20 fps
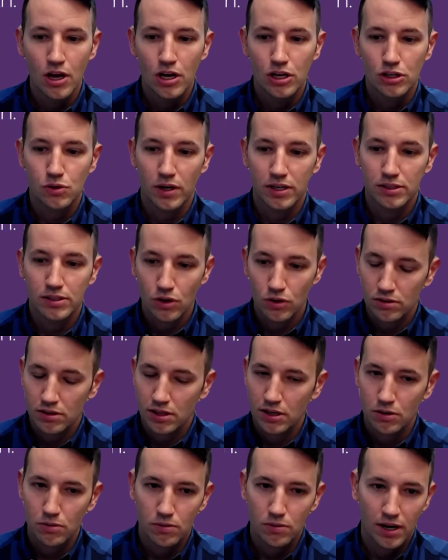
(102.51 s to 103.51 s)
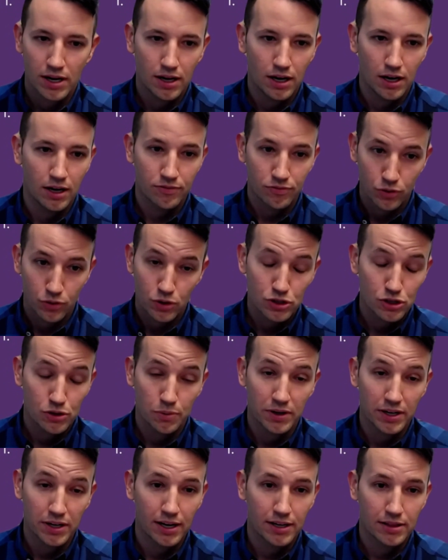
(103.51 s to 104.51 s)
So I don't think we're unfortunately
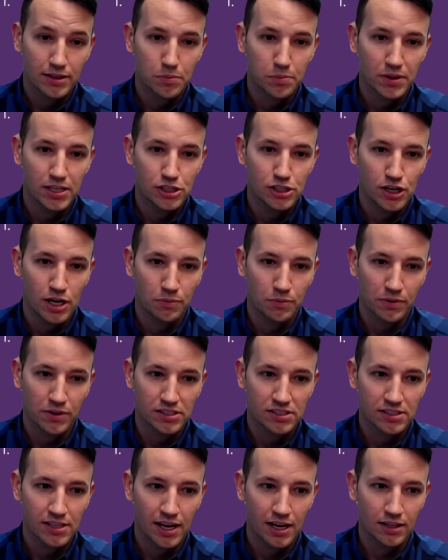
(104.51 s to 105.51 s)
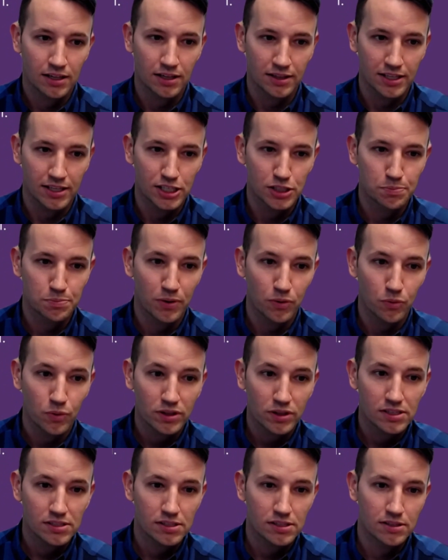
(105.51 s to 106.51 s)
we're not at the place yet we're scaling this. But
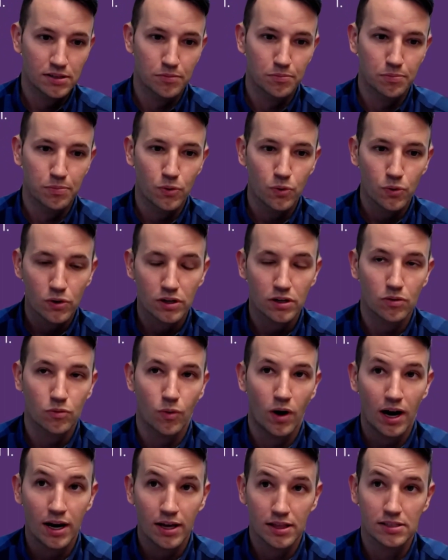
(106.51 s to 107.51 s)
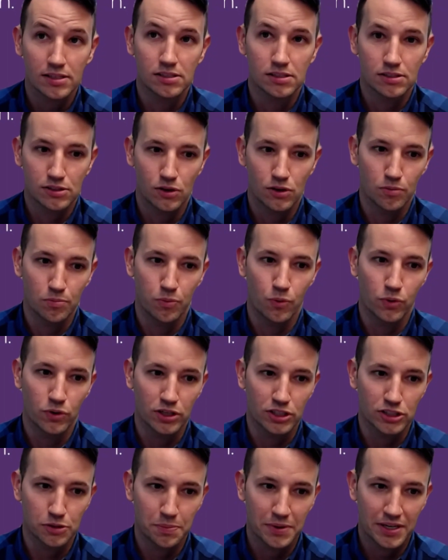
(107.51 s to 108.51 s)
what this is important, why this is so
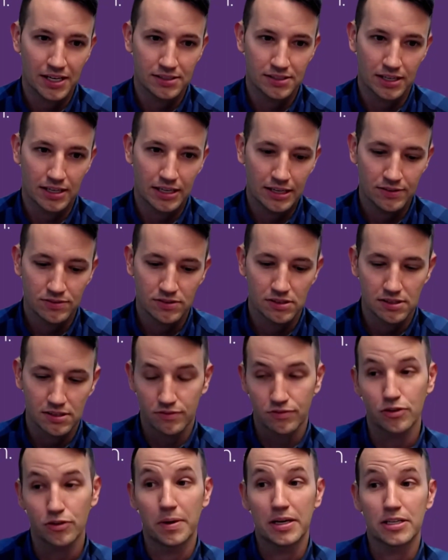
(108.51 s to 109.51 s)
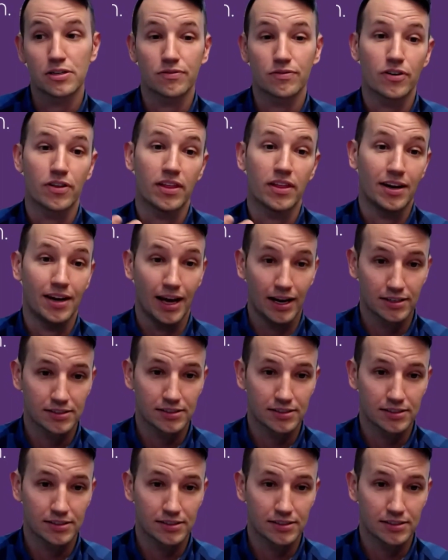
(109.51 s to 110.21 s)
important, is because it gives us information for the next